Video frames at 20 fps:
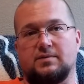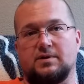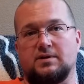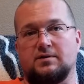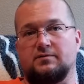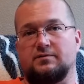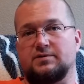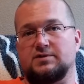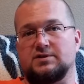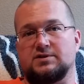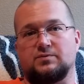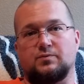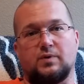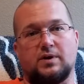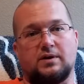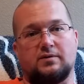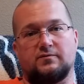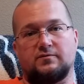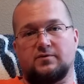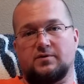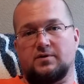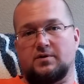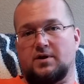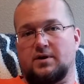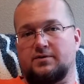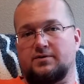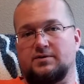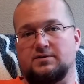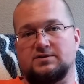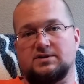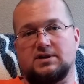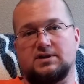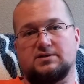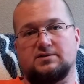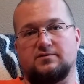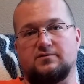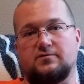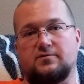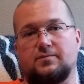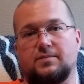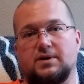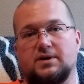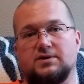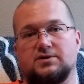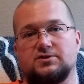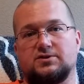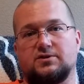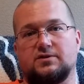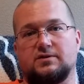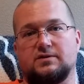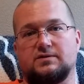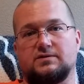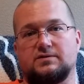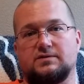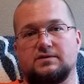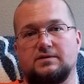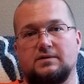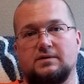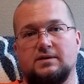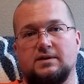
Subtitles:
They were just waiting for authorization from my insurance.